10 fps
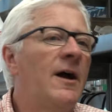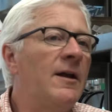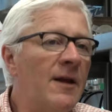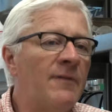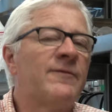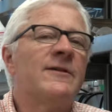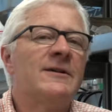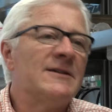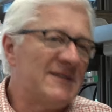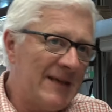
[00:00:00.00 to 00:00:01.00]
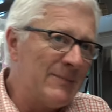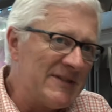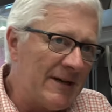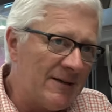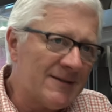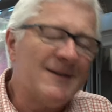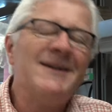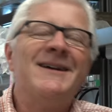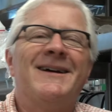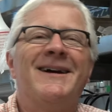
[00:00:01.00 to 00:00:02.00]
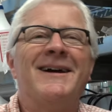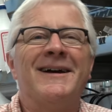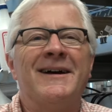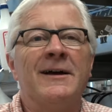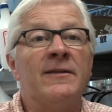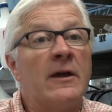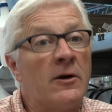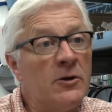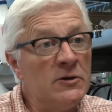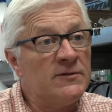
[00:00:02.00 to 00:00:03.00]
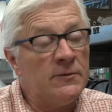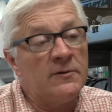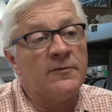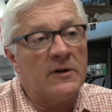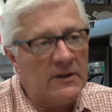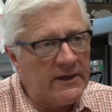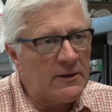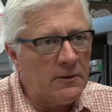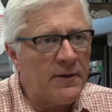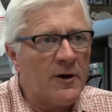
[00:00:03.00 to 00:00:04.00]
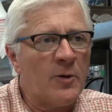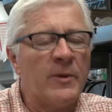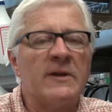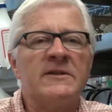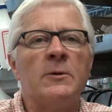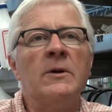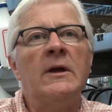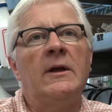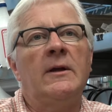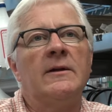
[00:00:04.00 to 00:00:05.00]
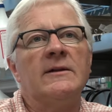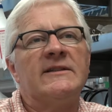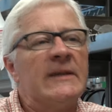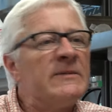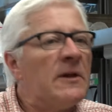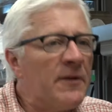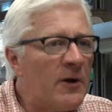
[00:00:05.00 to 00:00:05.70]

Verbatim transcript: enough stem cells uh, that are useful for clinical therapy. So stem cell